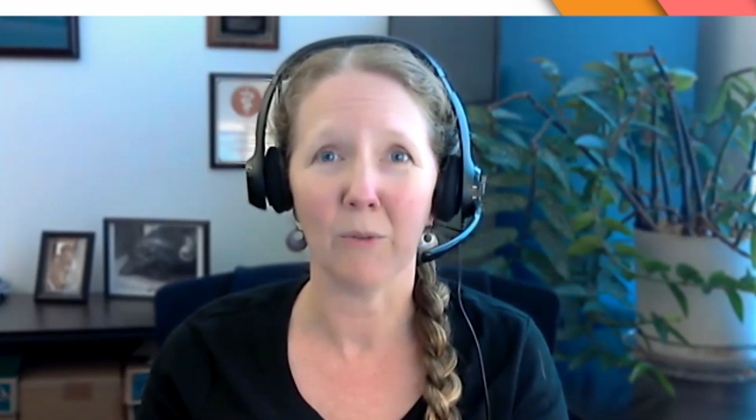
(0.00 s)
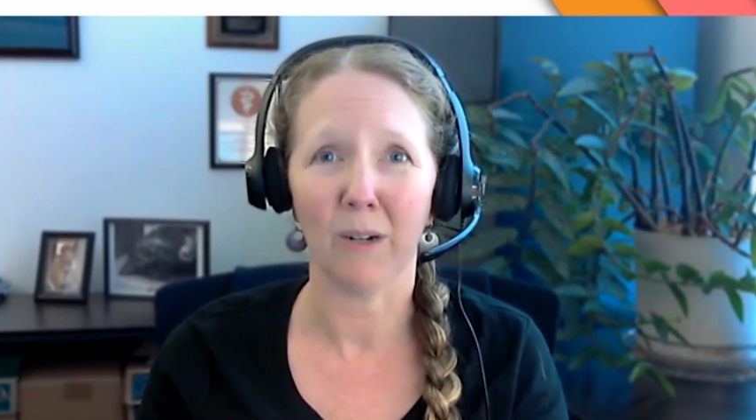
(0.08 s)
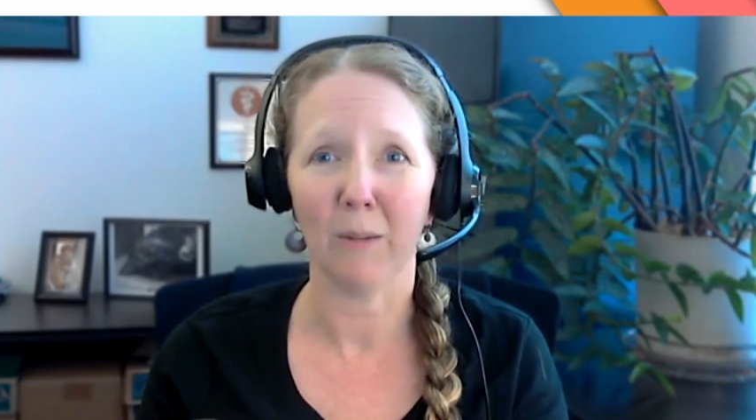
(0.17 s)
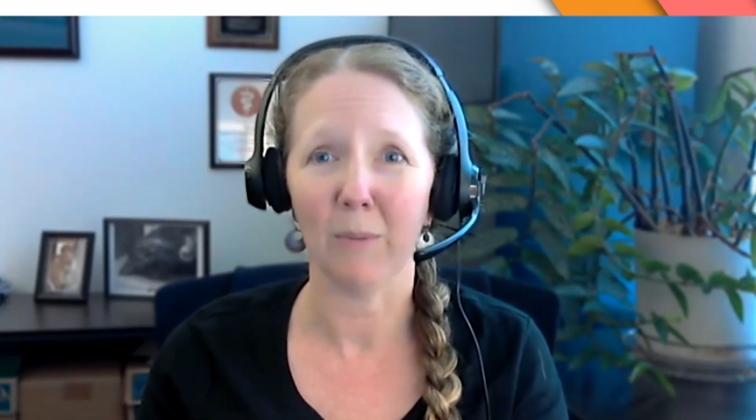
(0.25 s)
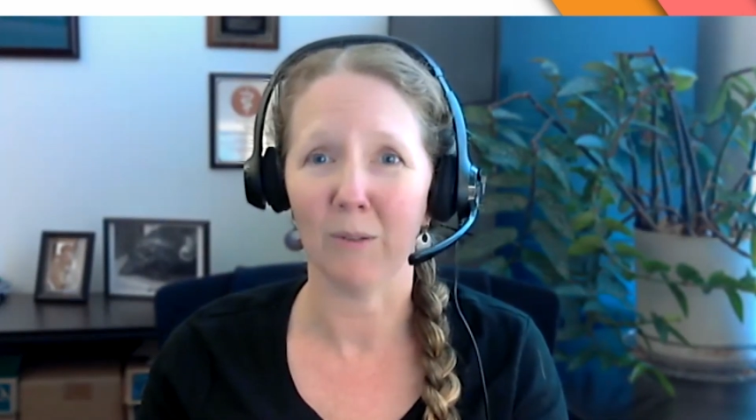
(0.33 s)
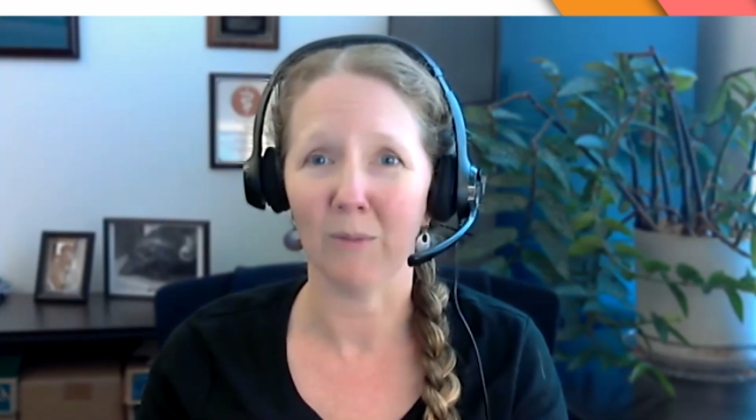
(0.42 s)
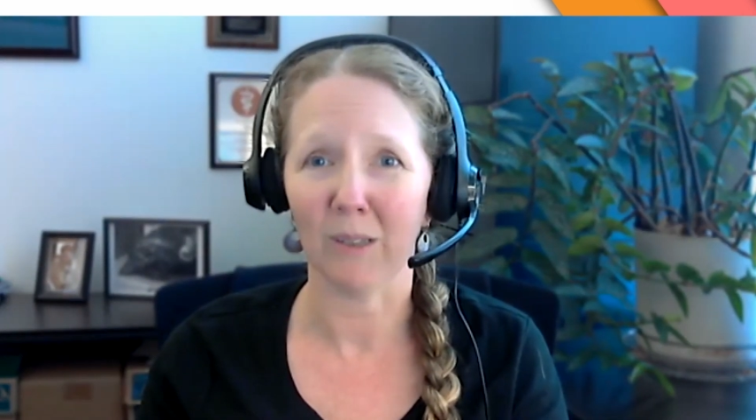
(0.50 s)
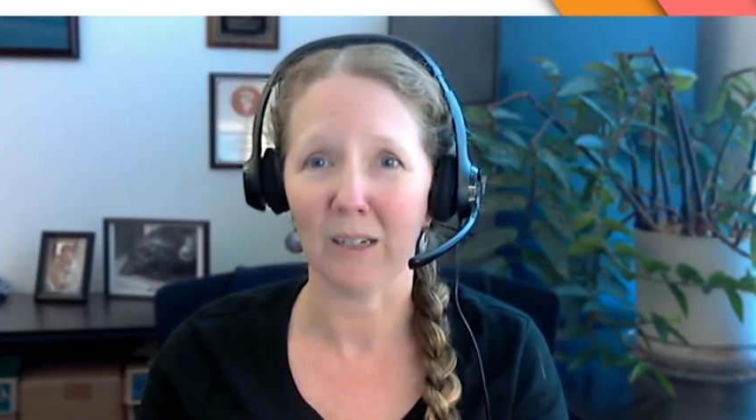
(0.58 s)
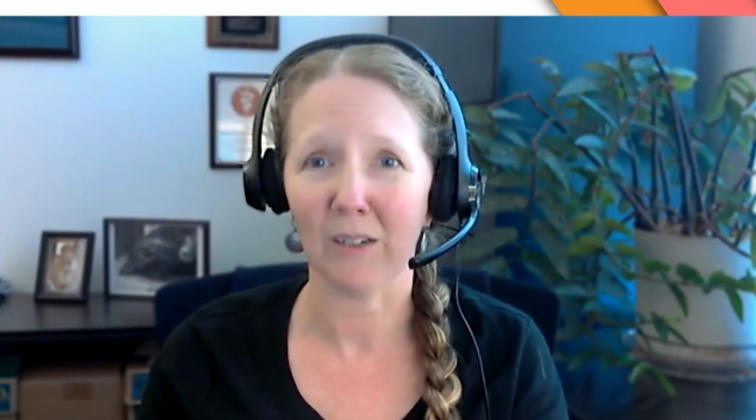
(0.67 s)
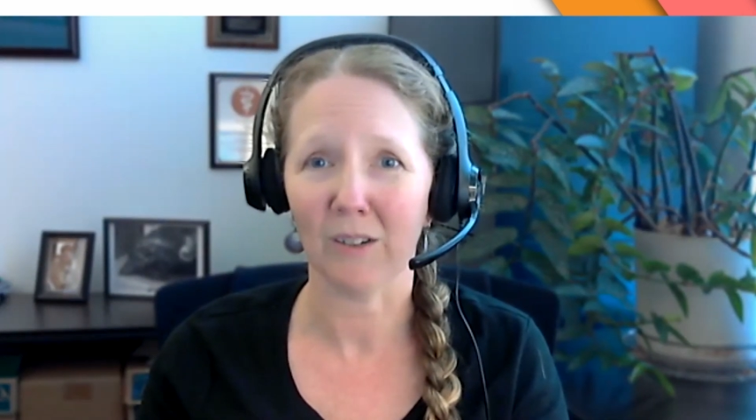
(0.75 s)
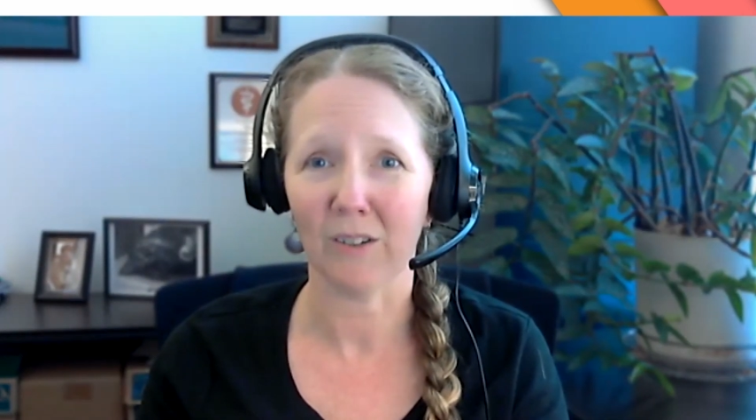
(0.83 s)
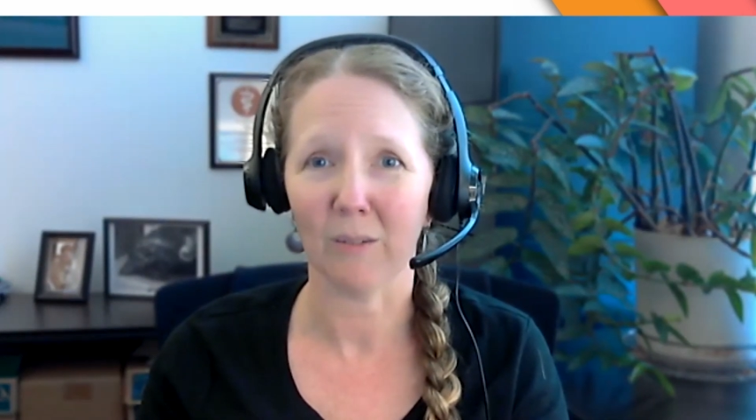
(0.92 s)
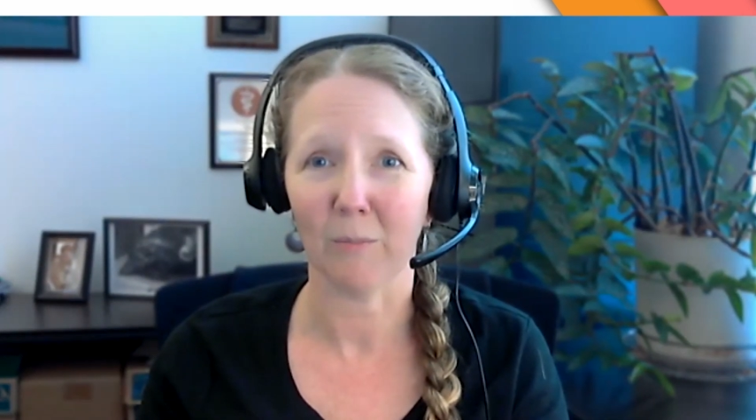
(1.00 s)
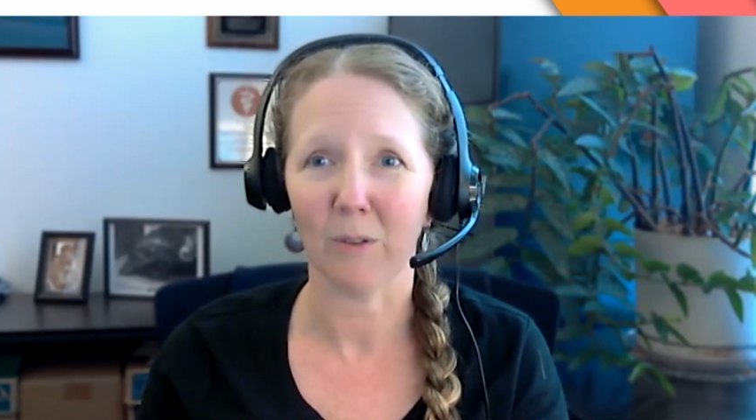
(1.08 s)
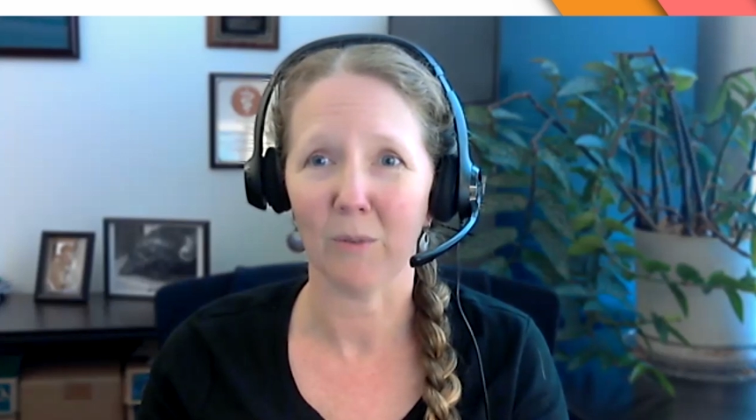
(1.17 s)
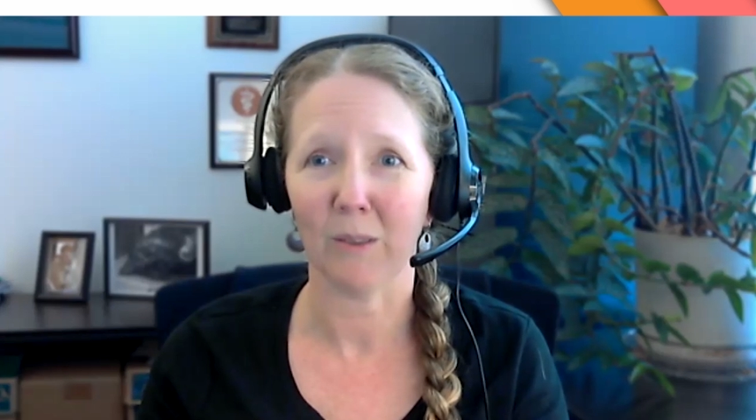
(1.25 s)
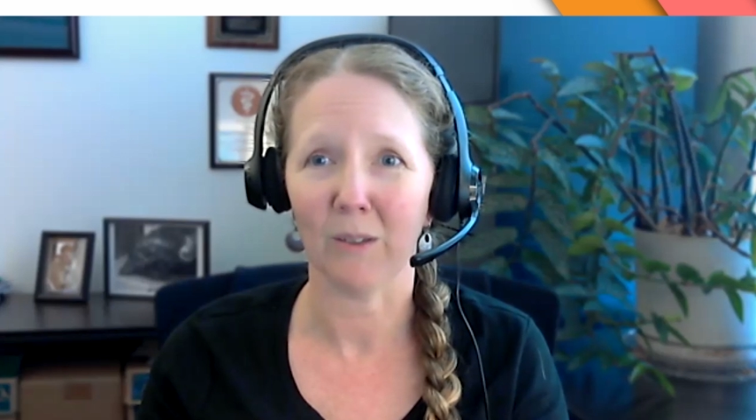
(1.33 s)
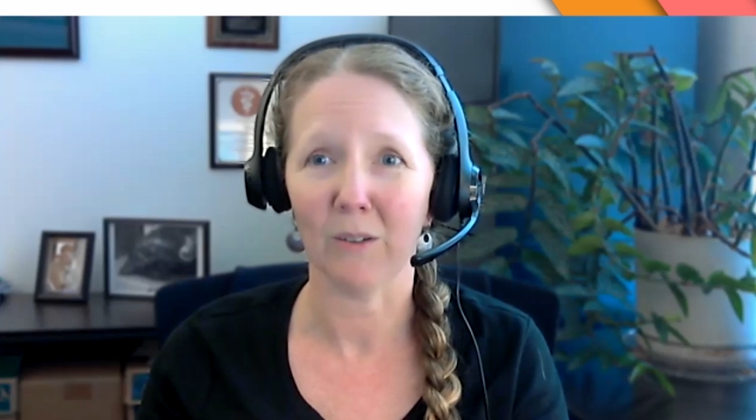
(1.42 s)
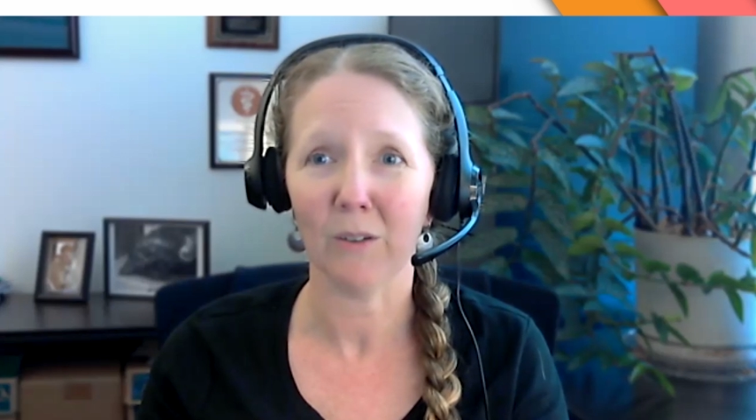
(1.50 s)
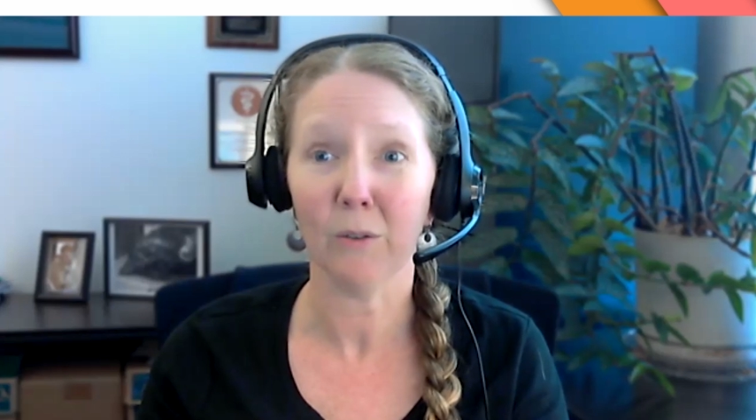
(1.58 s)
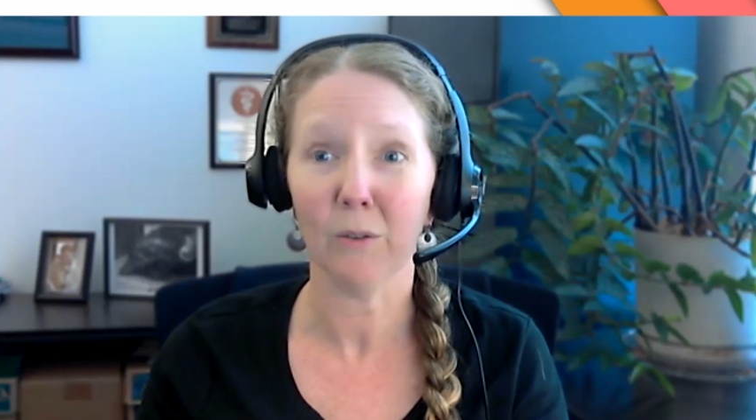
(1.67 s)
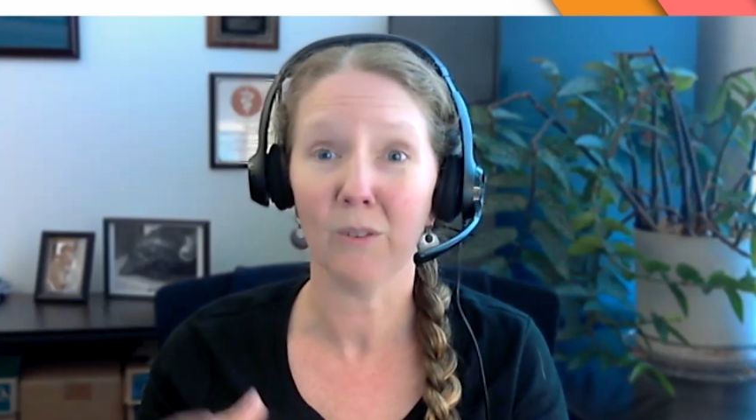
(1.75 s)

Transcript: robin relationship between the two.